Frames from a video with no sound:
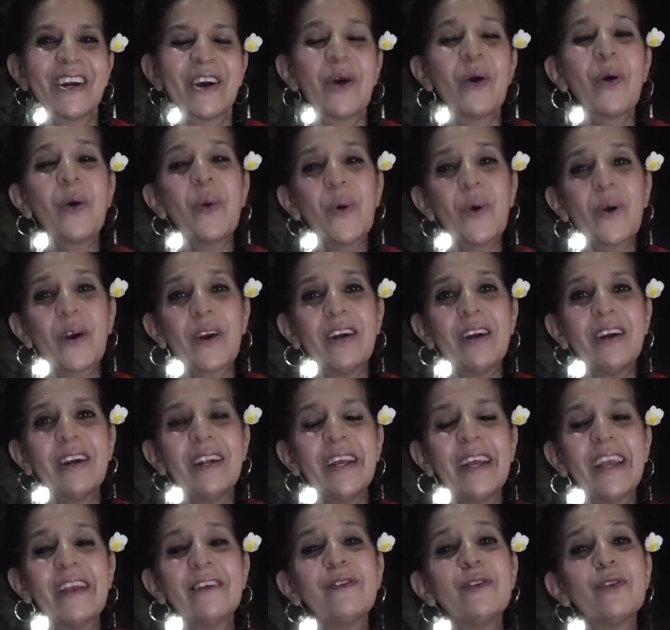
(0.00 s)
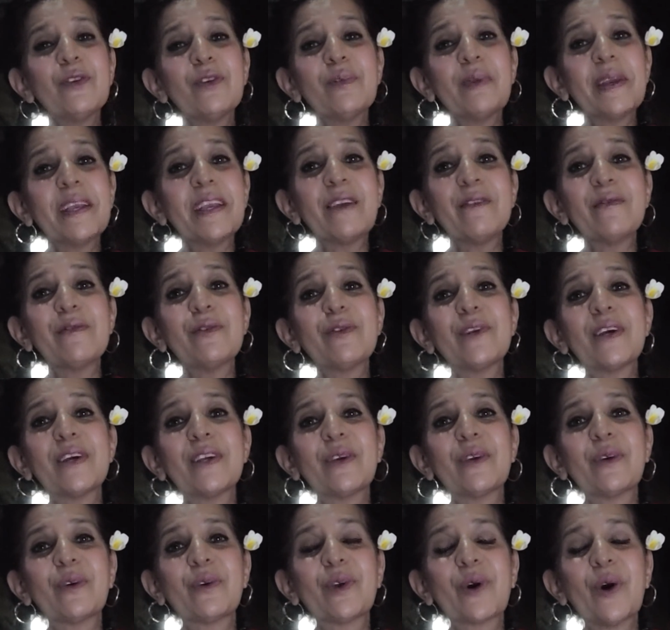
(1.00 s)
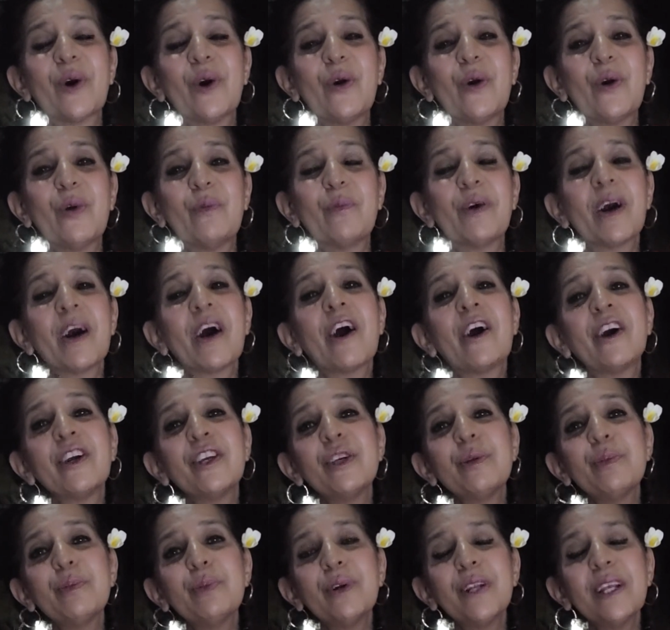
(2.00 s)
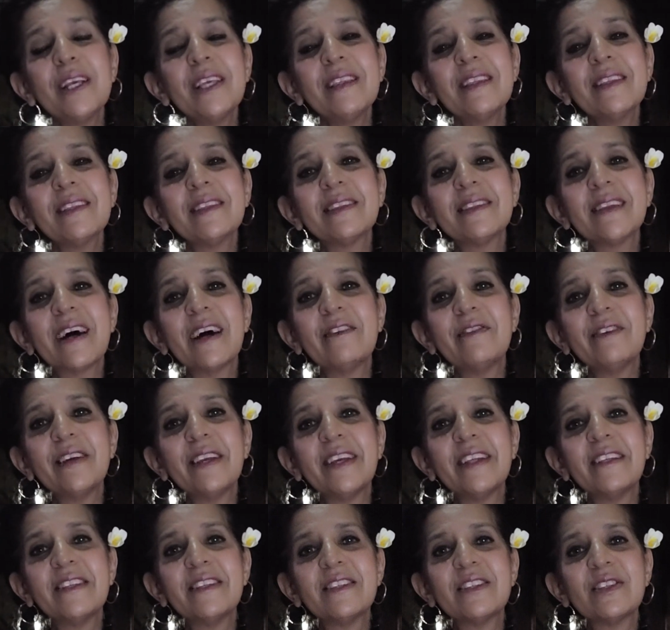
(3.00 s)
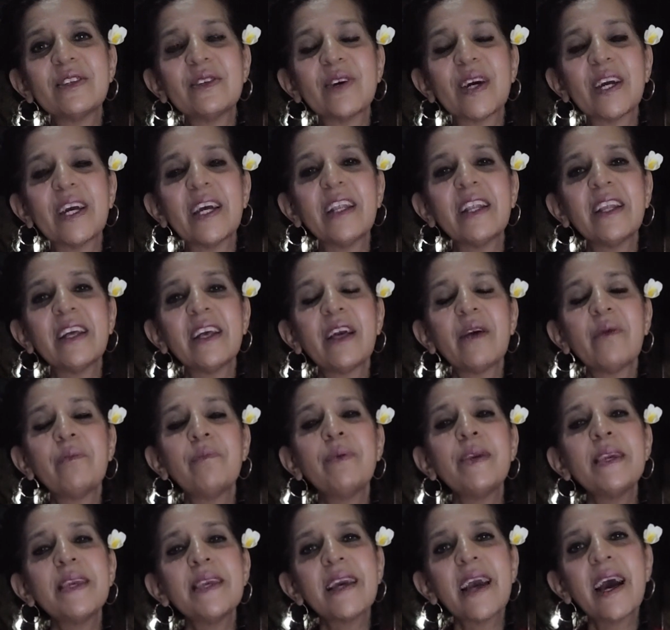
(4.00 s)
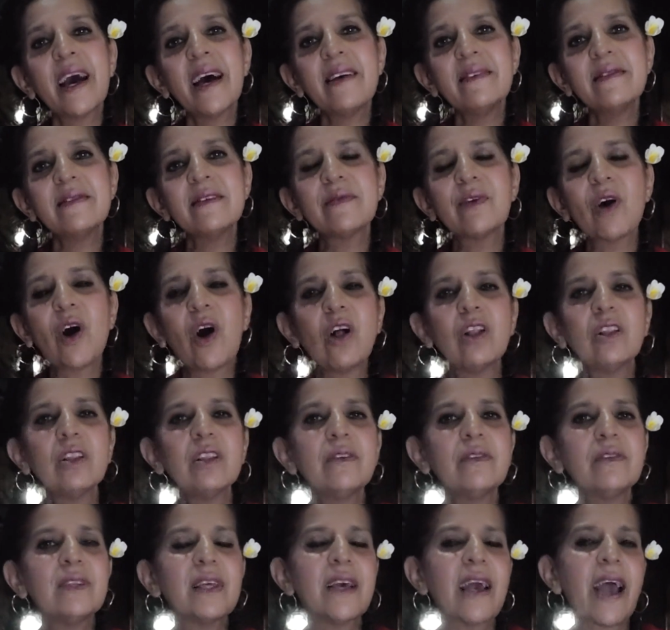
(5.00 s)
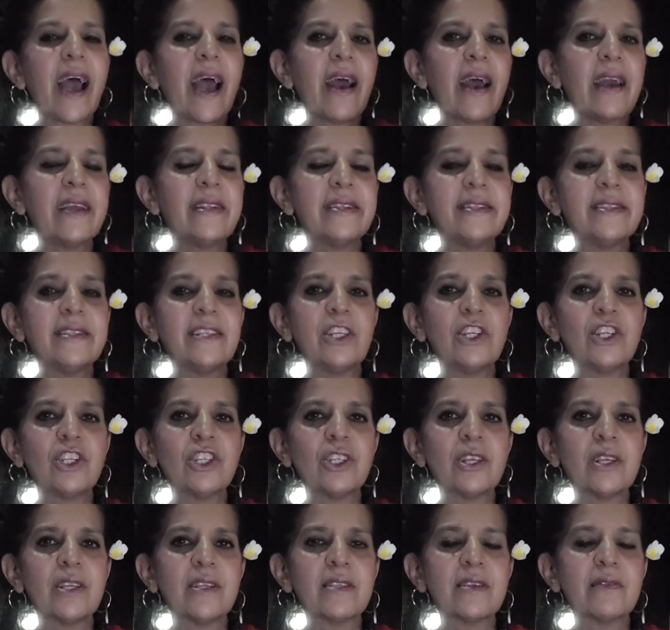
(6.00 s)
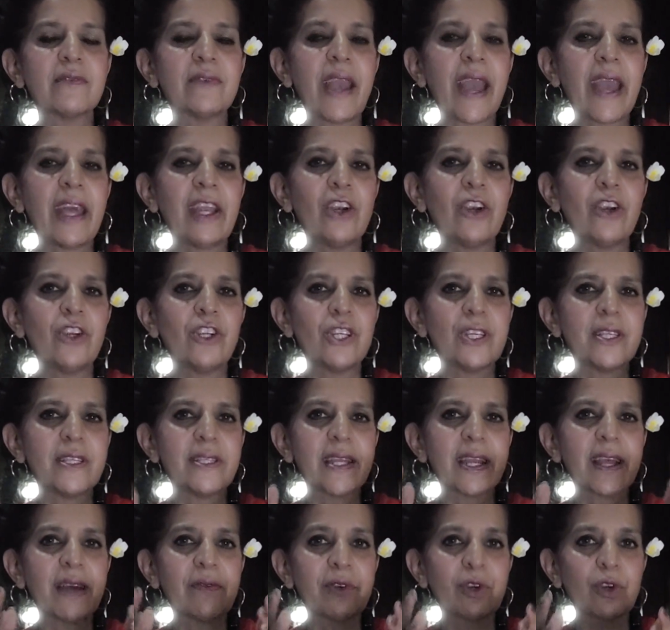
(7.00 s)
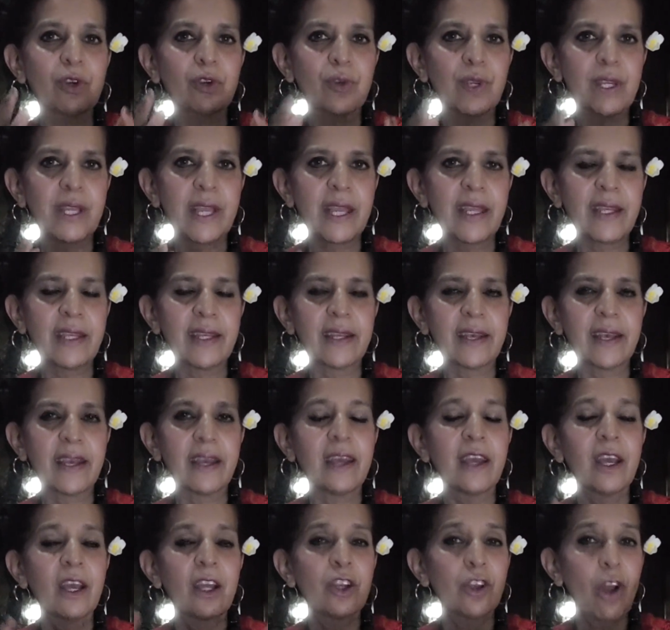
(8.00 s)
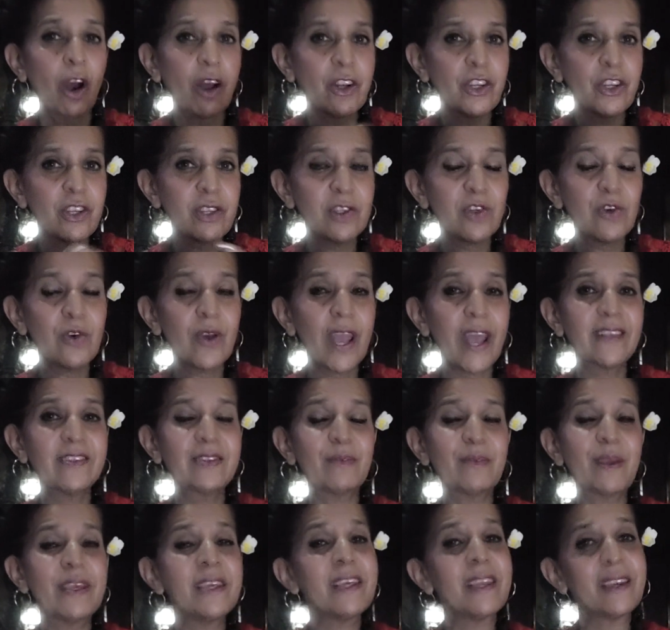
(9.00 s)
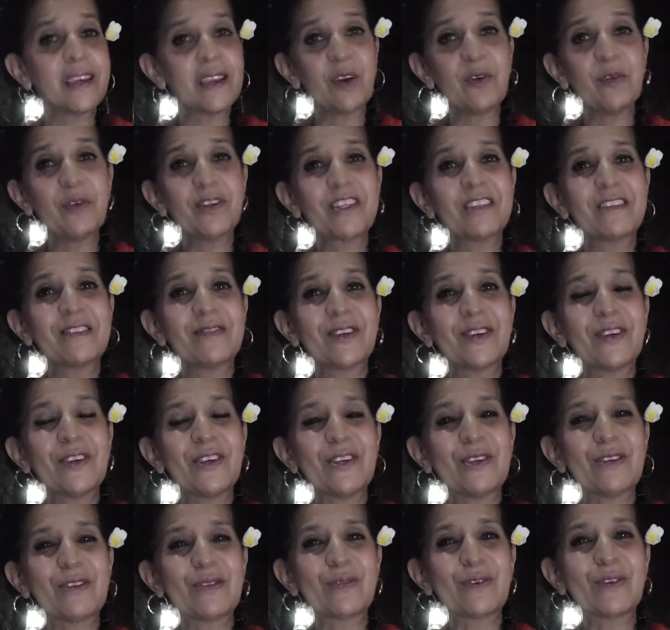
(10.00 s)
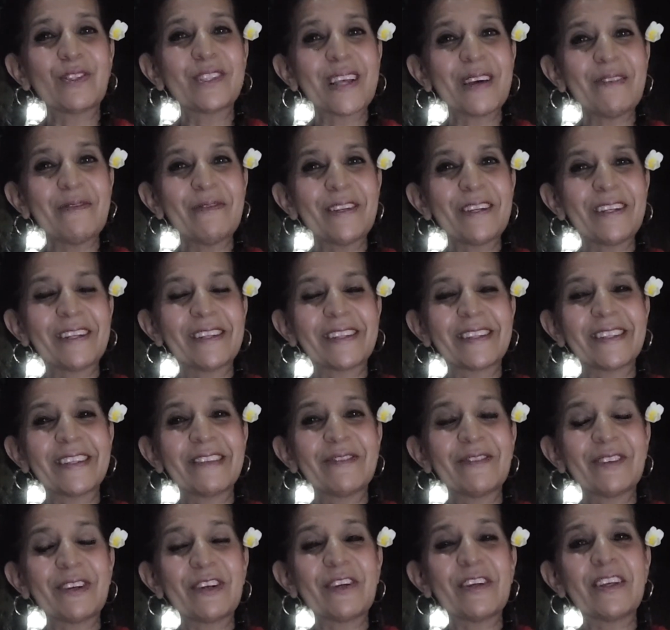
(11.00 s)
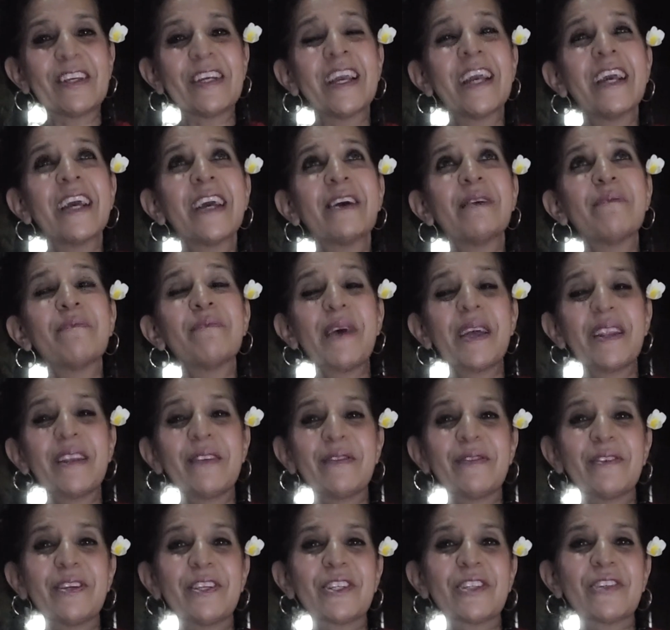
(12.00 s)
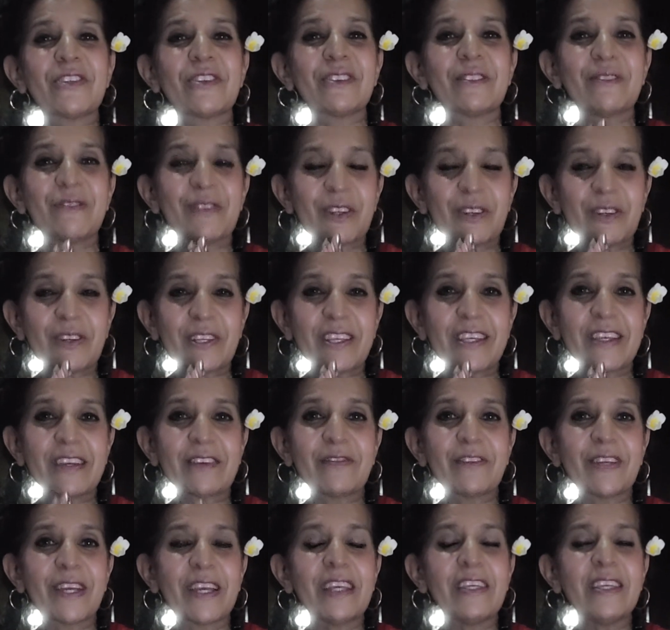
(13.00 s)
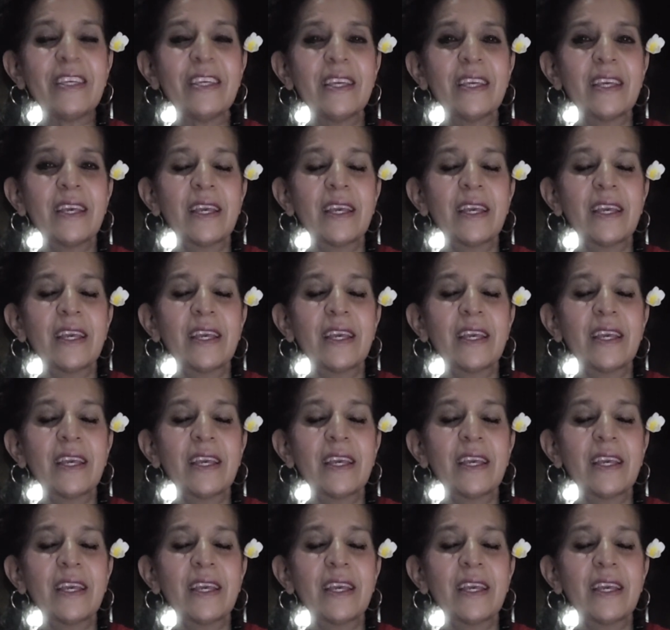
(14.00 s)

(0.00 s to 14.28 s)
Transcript: or if you're making food at your own home, are you putting the love into it because of all of the additions of energies that have created it? Not just your hands making it, which is very useful, definitely, and very beneficial and very giving.